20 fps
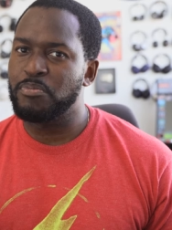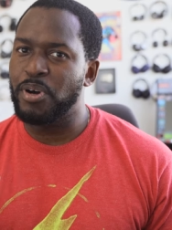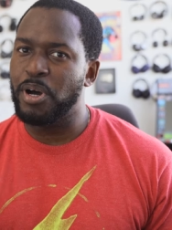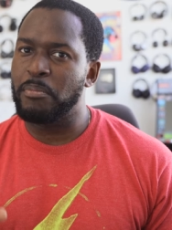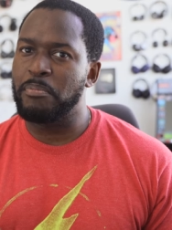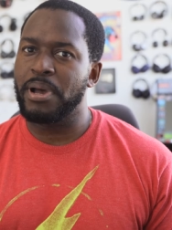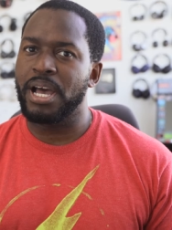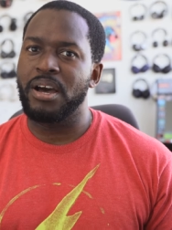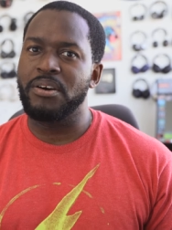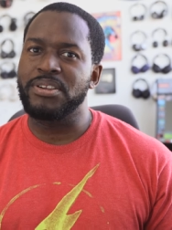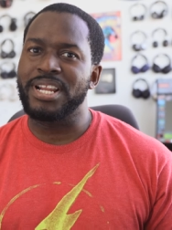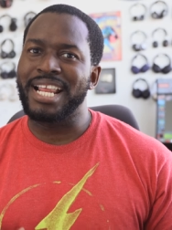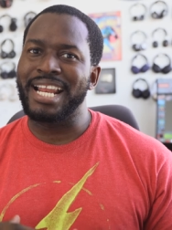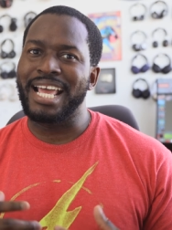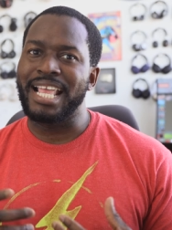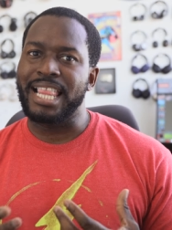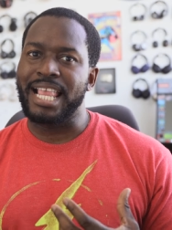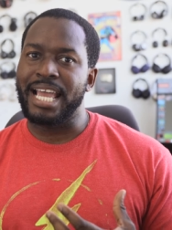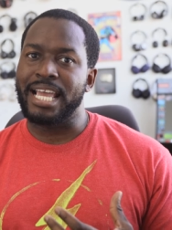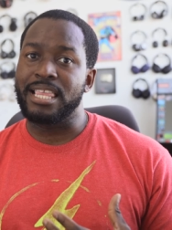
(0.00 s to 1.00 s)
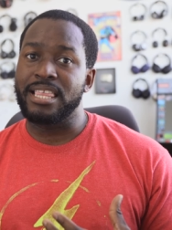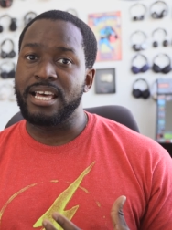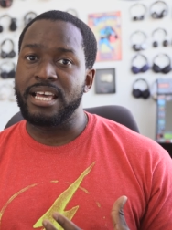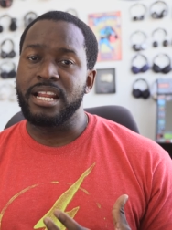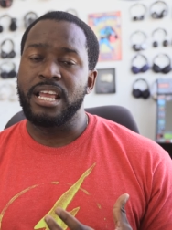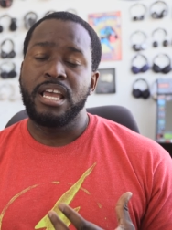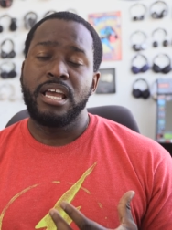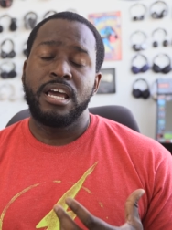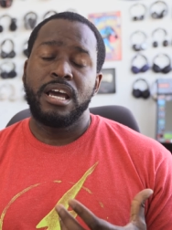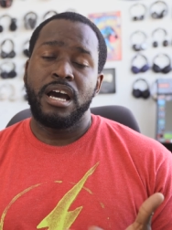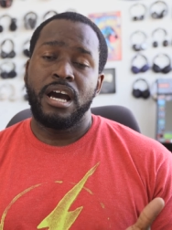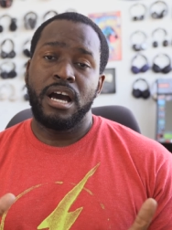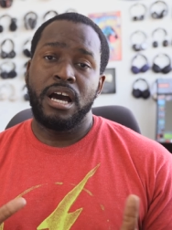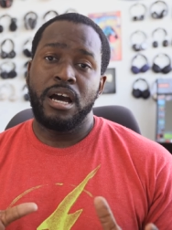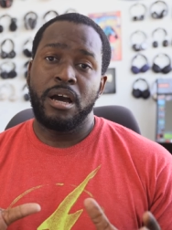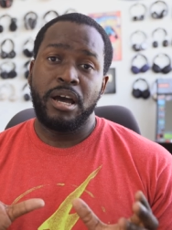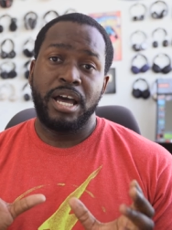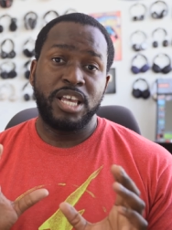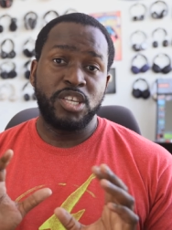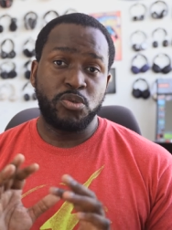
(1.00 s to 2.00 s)
pop out, and I like that
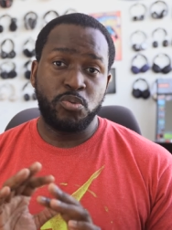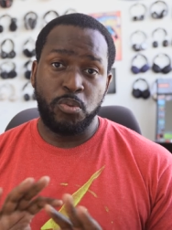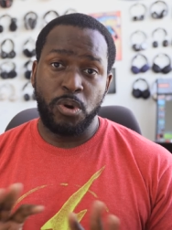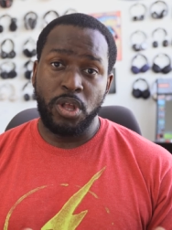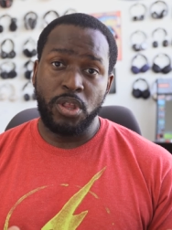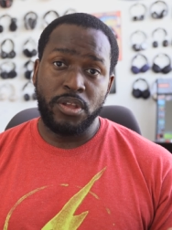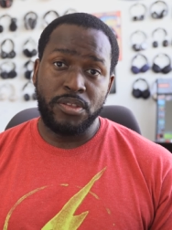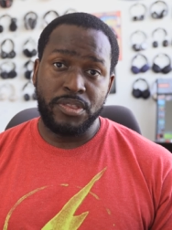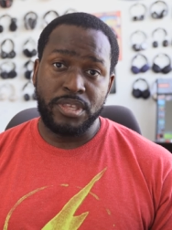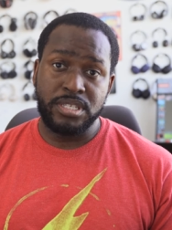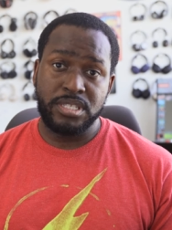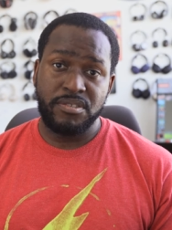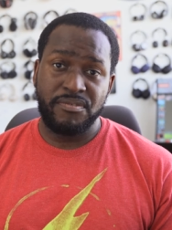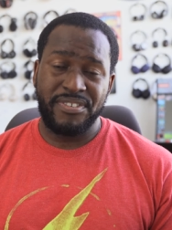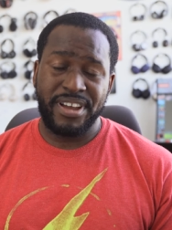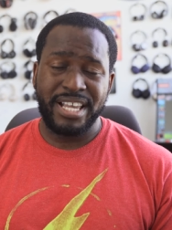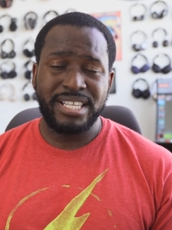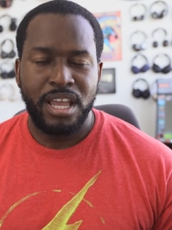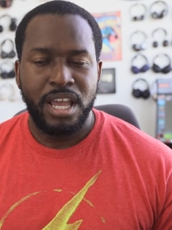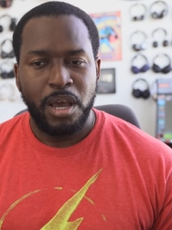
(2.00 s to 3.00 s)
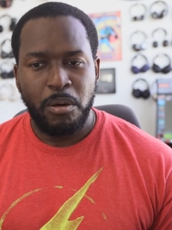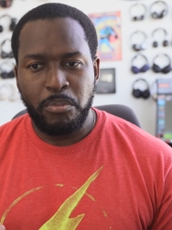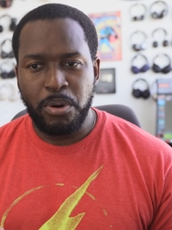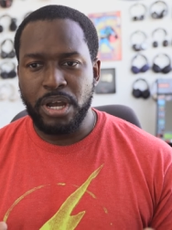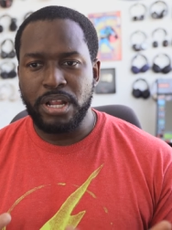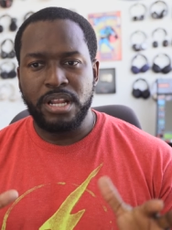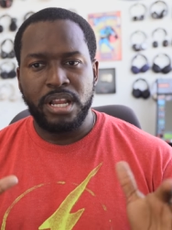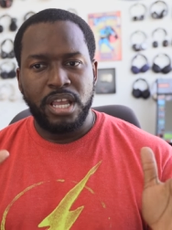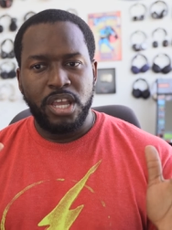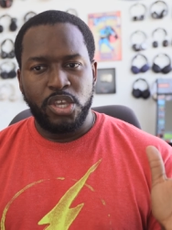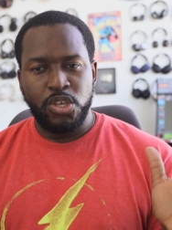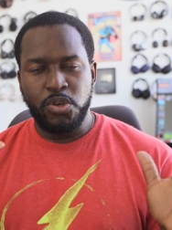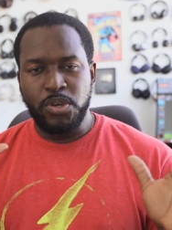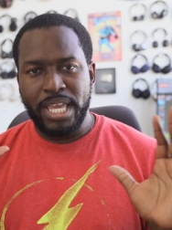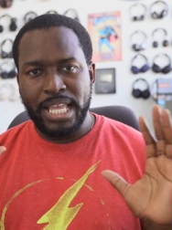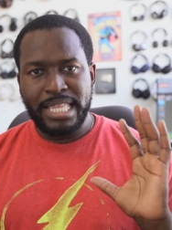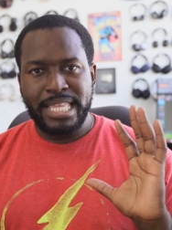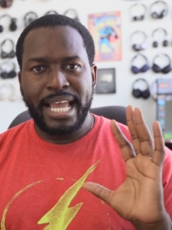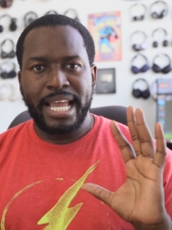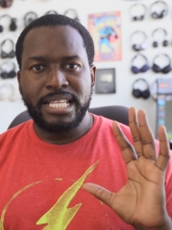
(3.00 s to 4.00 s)
as well on this device. But you
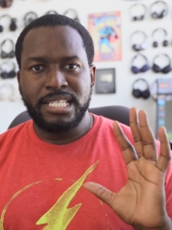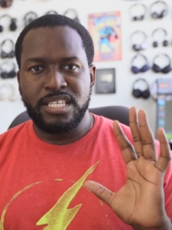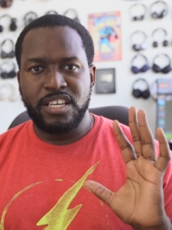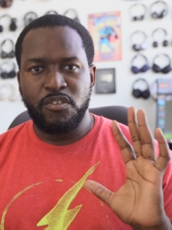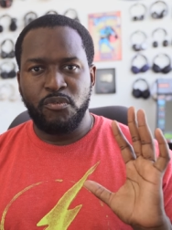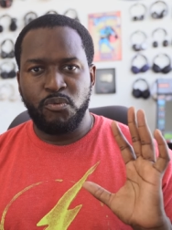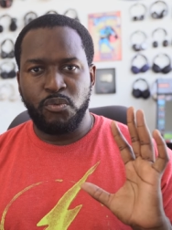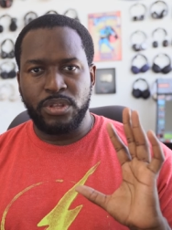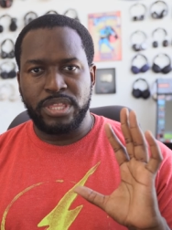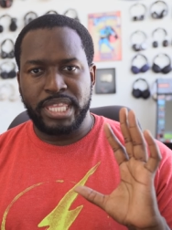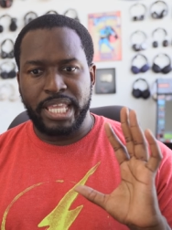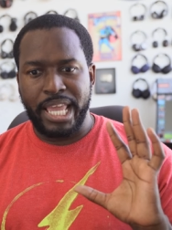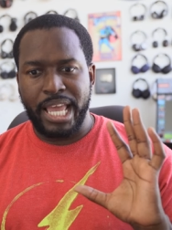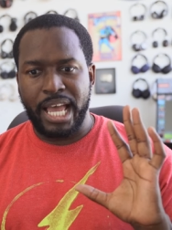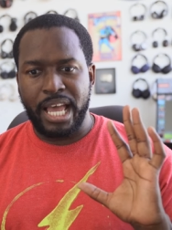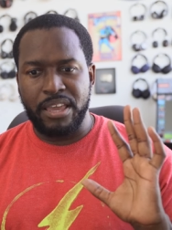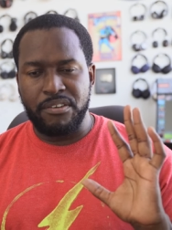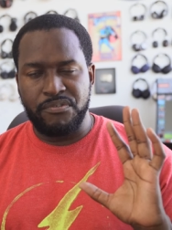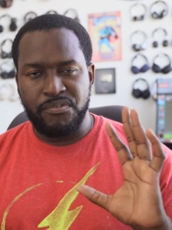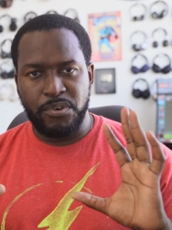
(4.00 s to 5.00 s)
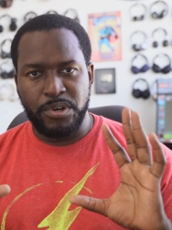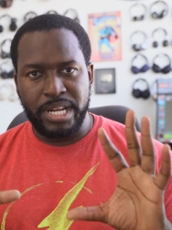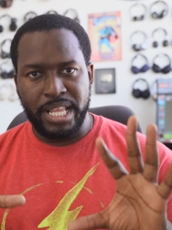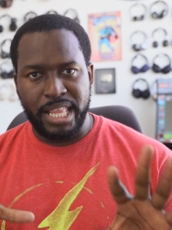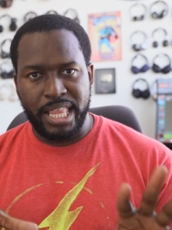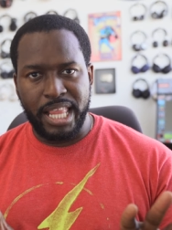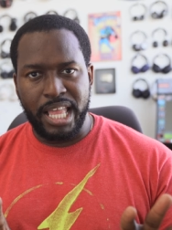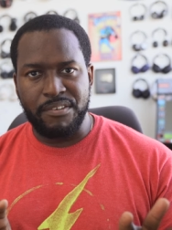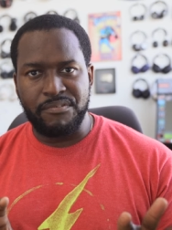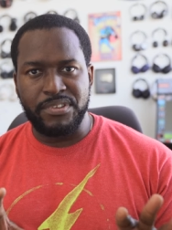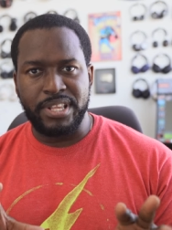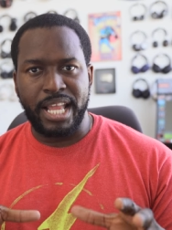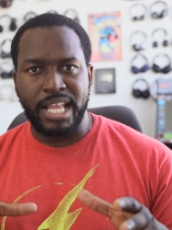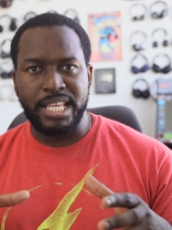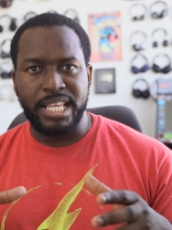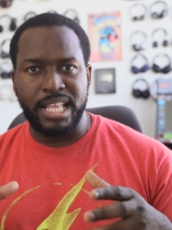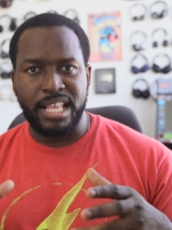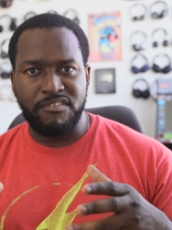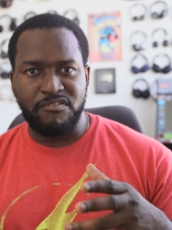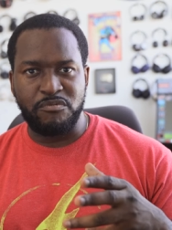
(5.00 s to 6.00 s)
get the idea of what the iPhone 11
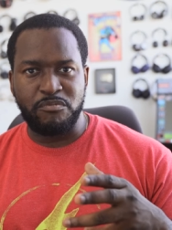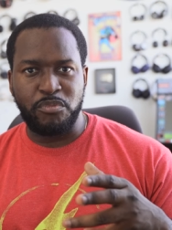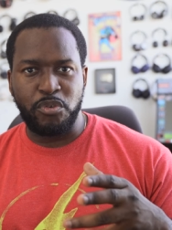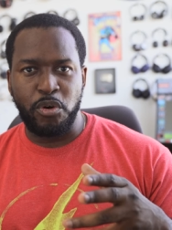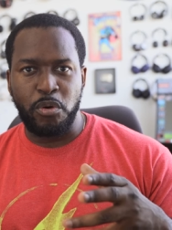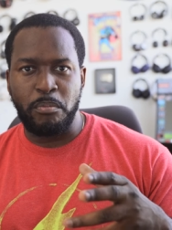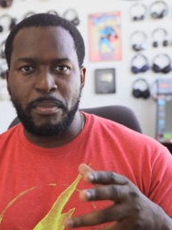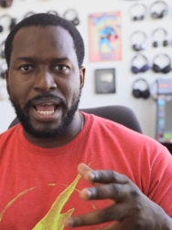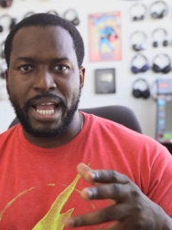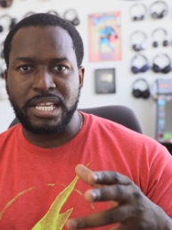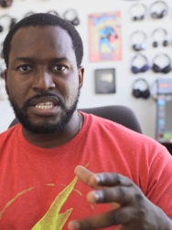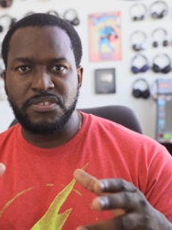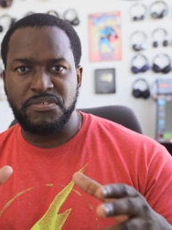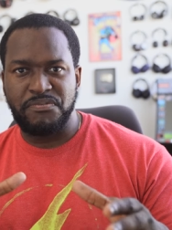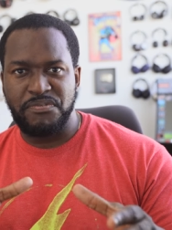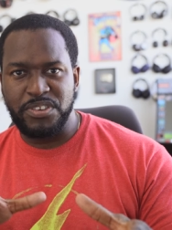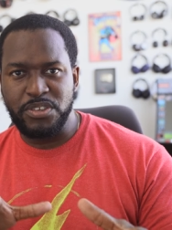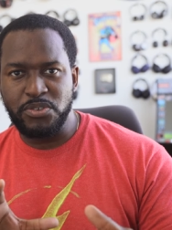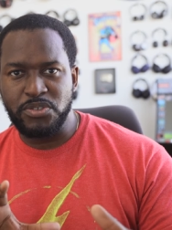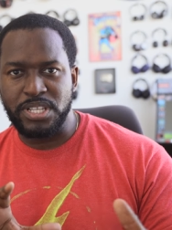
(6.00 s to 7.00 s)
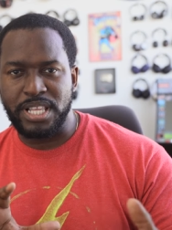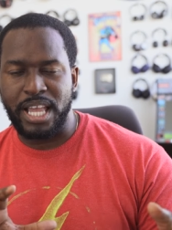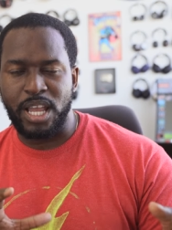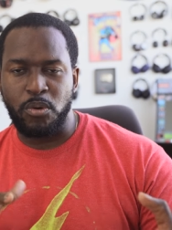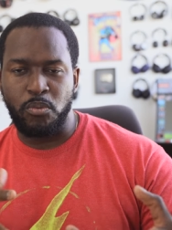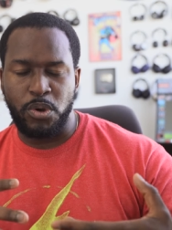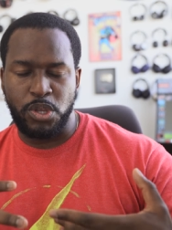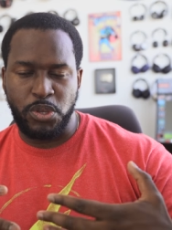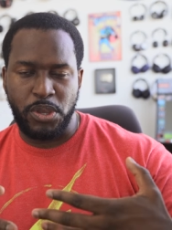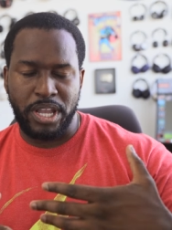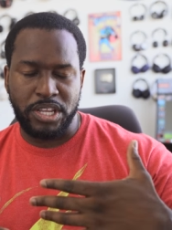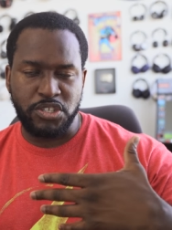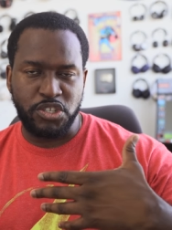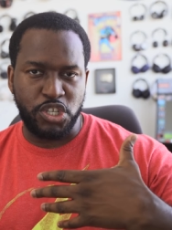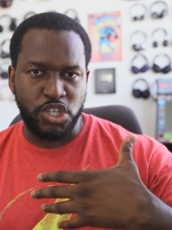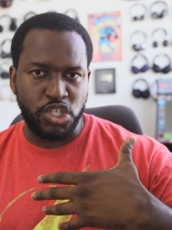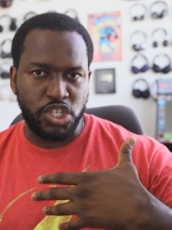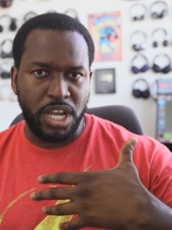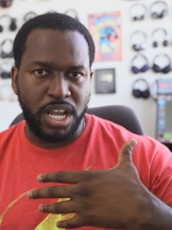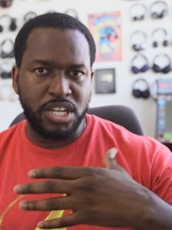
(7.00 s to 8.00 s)
and 11 Pro Max feels like when you
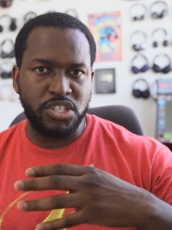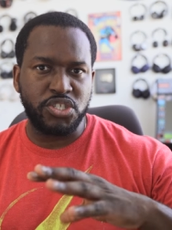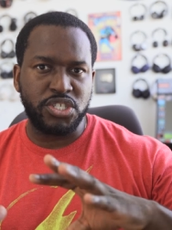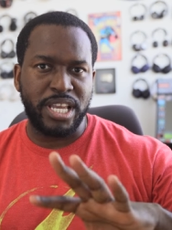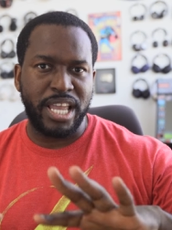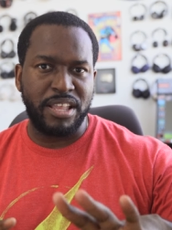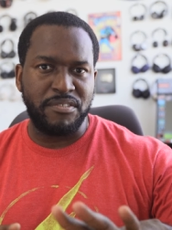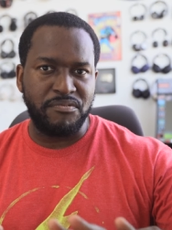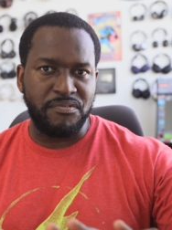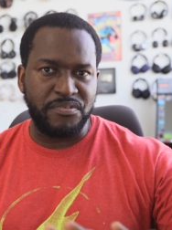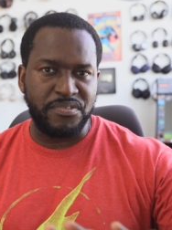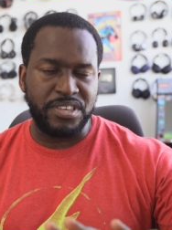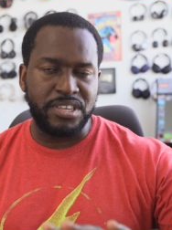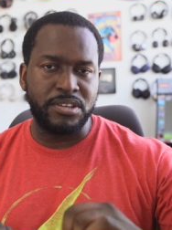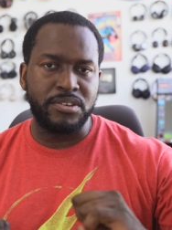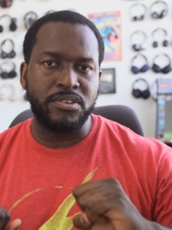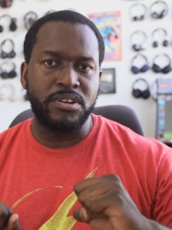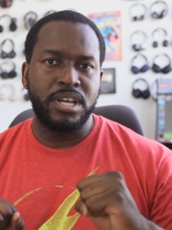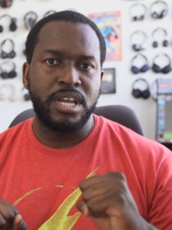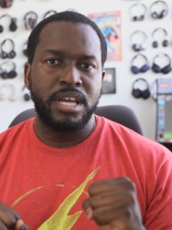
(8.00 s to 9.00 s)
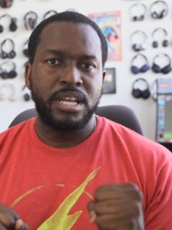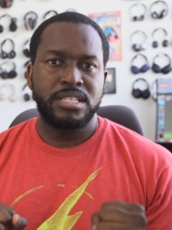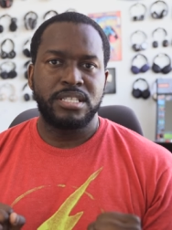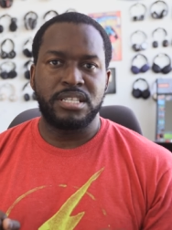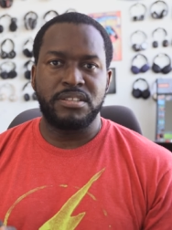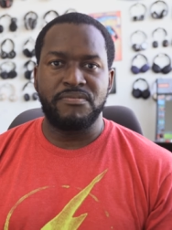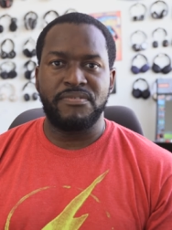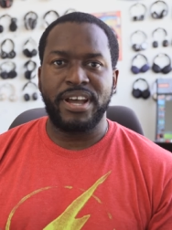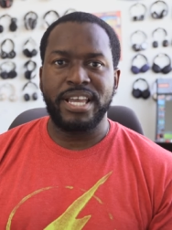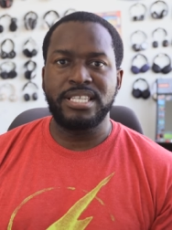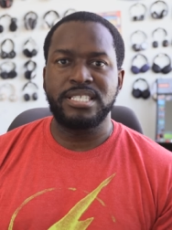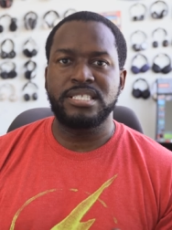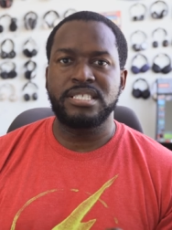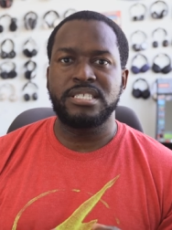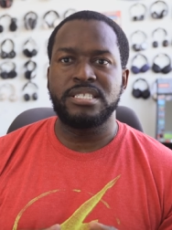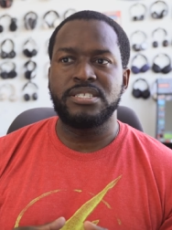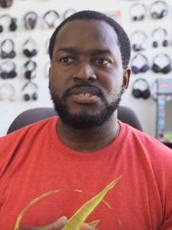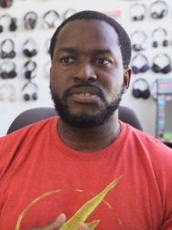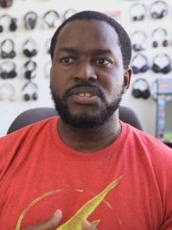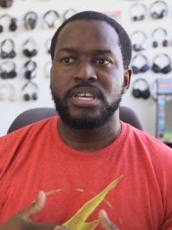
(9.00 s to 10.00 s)
actually touch and feel the
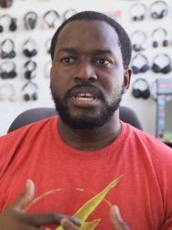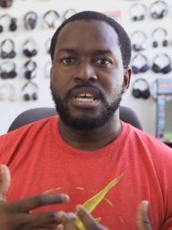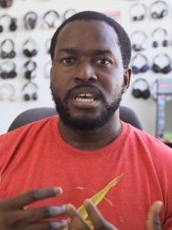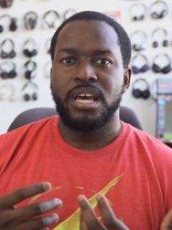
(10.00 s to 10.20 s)
devices,